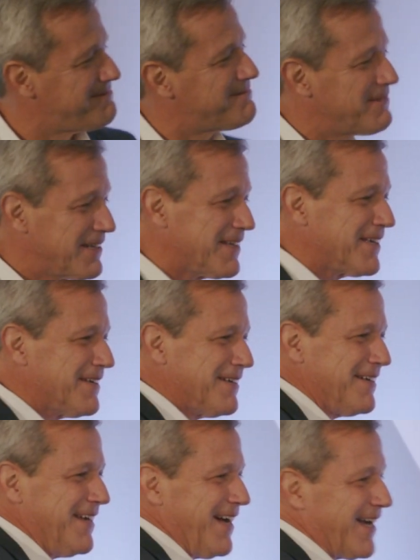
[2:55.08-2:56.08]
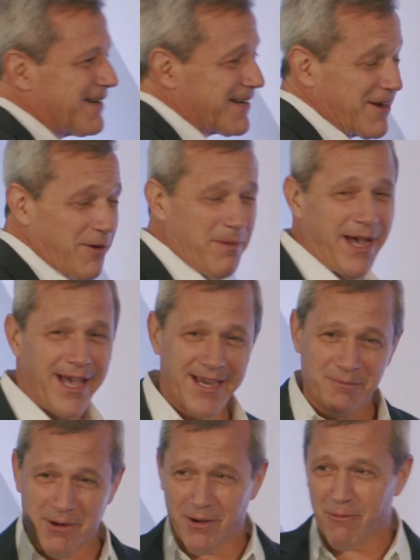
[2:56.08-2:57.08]
Really. I'm going to go back
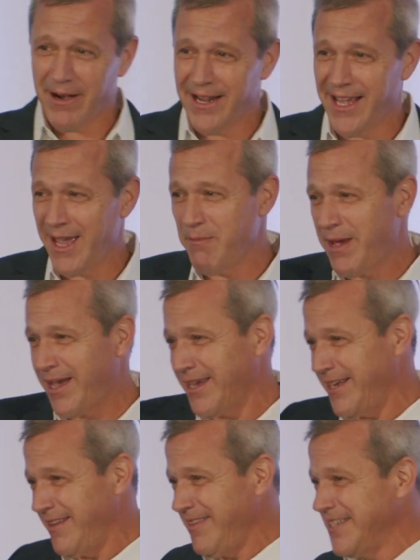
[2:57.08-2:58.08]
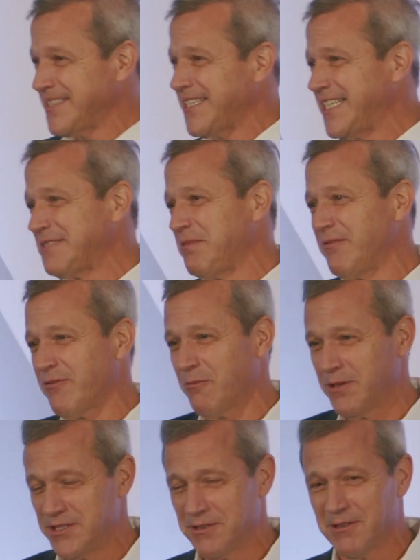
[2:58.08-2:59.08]
and we're going to write a K-pack in the assessment for
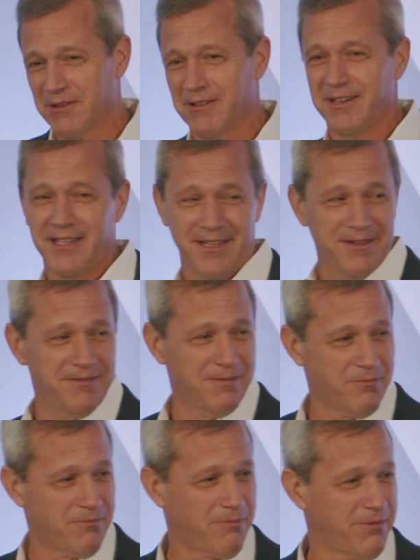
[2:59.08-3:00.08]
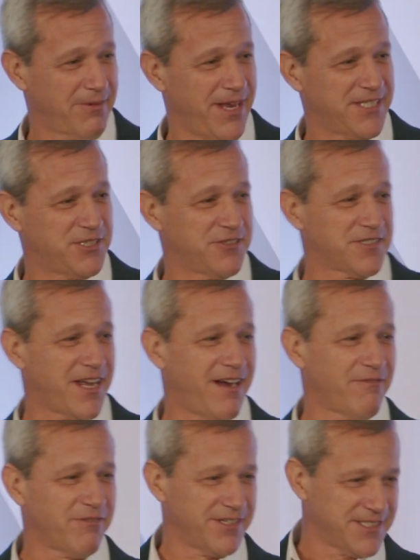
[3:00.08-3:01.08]
what you learn in the next year's
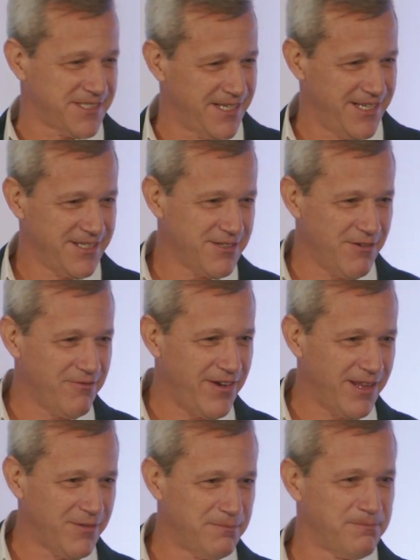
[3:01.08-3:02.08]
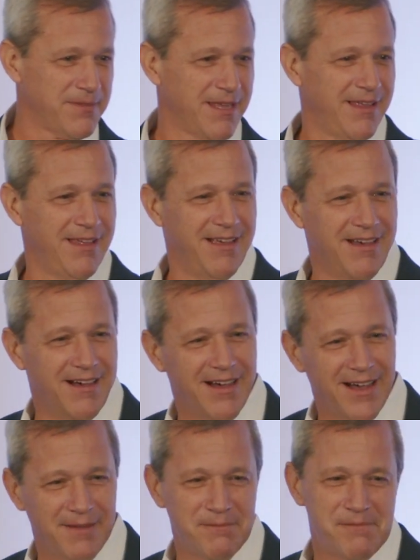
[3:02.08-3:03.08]
conference. Don't follow
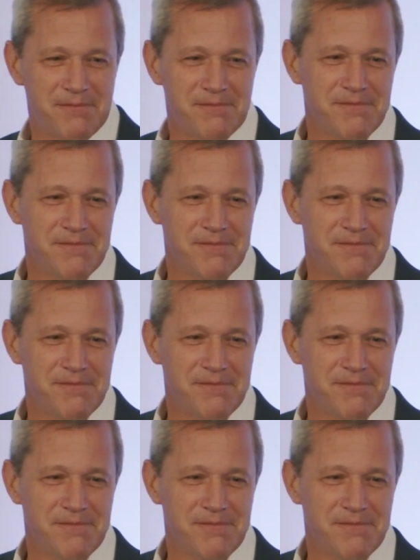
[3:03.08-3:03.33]
him.